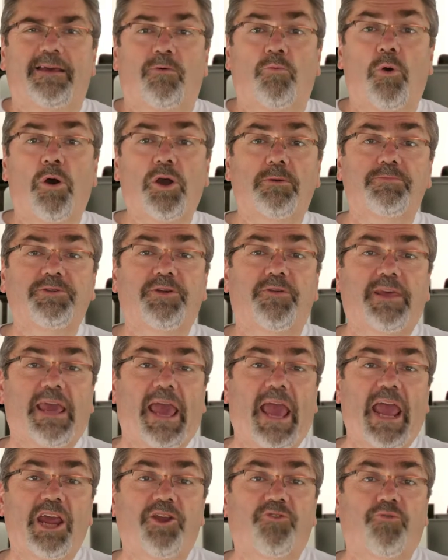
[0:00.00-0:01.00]
Welcome to the
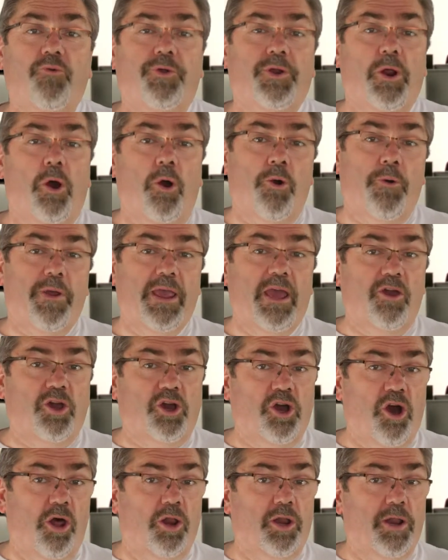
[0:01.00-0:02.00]
Android Oreo
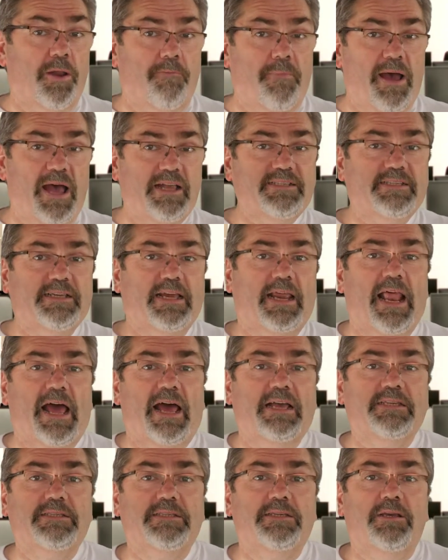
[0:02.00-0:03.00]
Kotlin
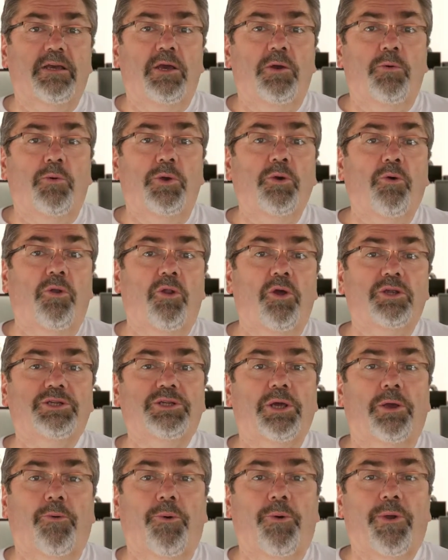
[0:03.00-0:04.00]
Masterclass, where you'll learn
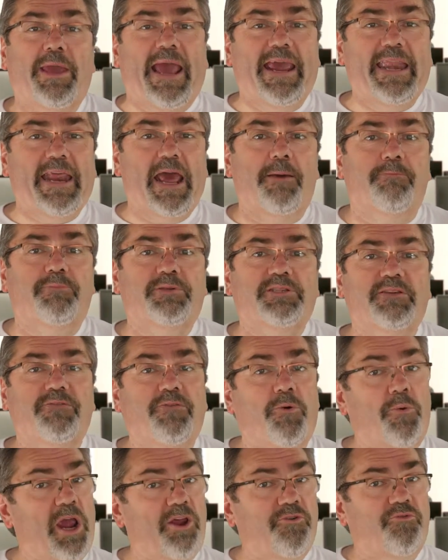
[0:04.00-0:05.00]
to create apps
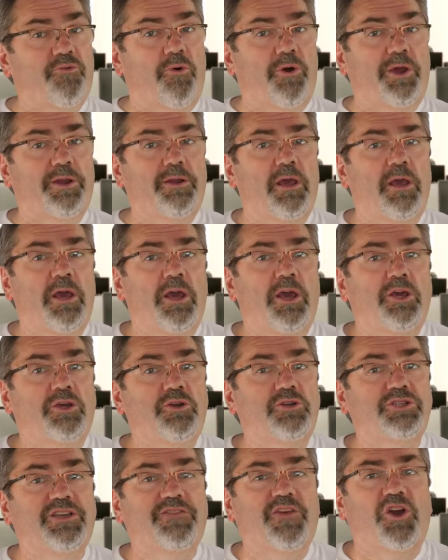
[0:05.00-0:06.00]
for Android
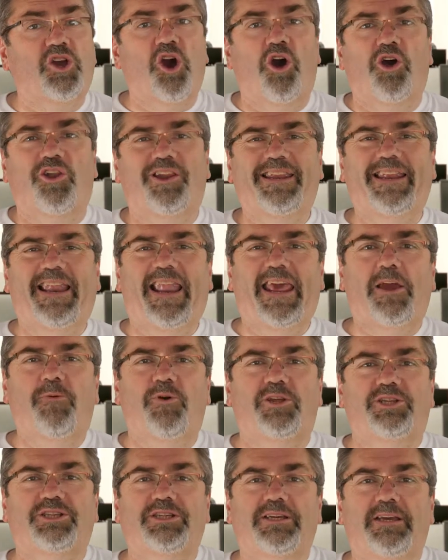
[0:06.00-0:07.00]
using the Kotlin
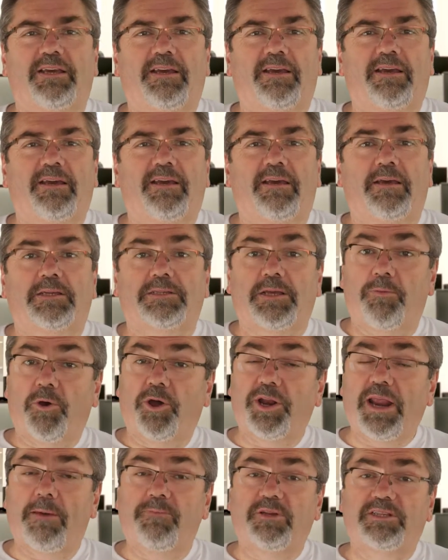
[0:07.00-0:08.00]
language. So
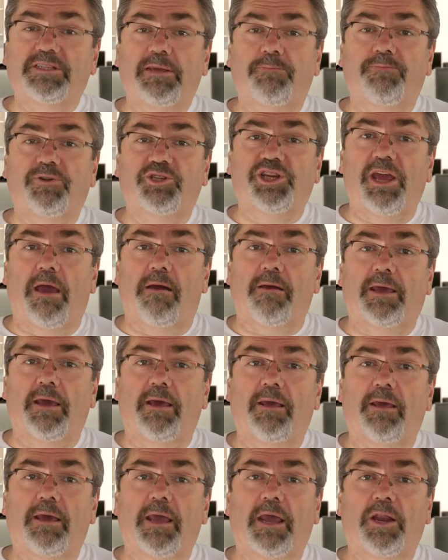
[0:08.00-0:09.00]
my name is Tim
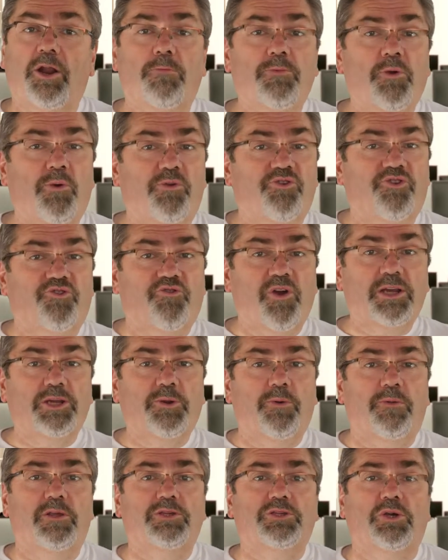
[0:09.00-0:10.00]
Buchalka, and I'm your
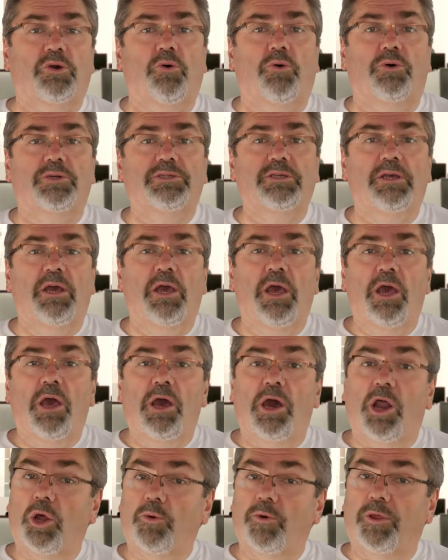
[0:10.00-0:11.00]
instructor in this course,
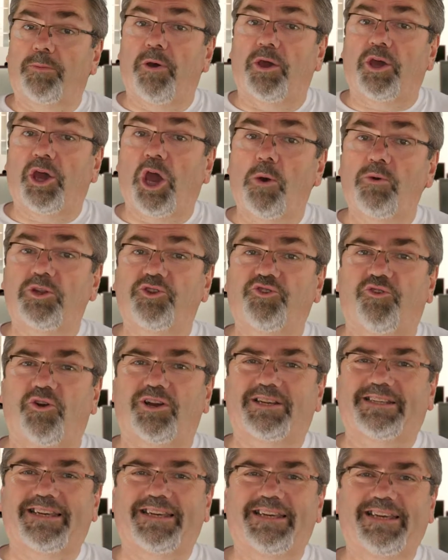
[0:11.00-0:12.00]
along with my
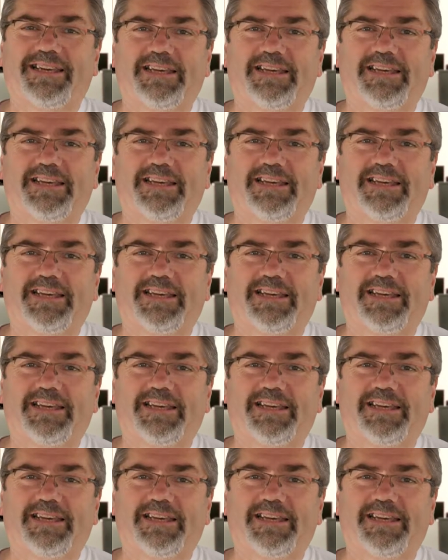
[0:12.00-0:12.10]
co-instructor,